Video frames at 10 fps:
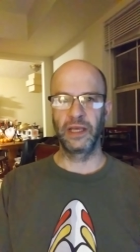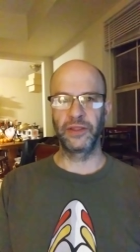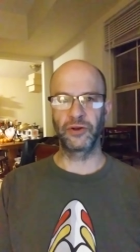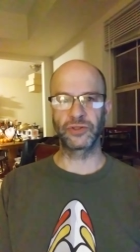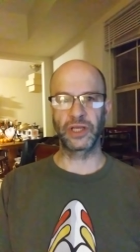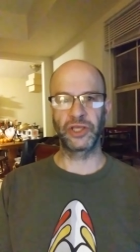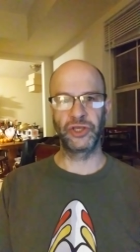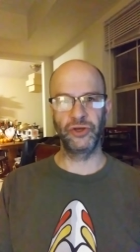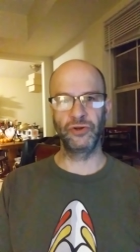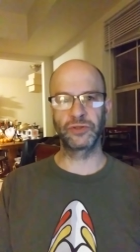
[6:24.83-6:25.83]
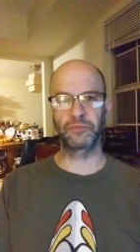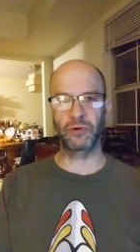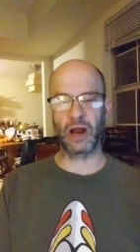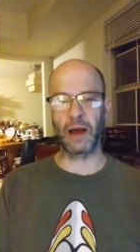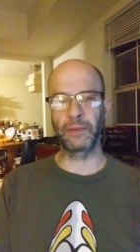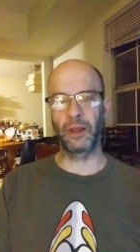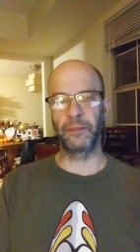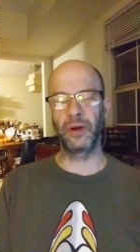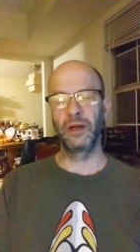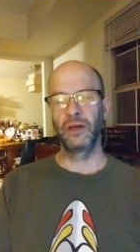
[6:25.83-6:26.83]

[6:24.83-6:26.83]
there's a huge problem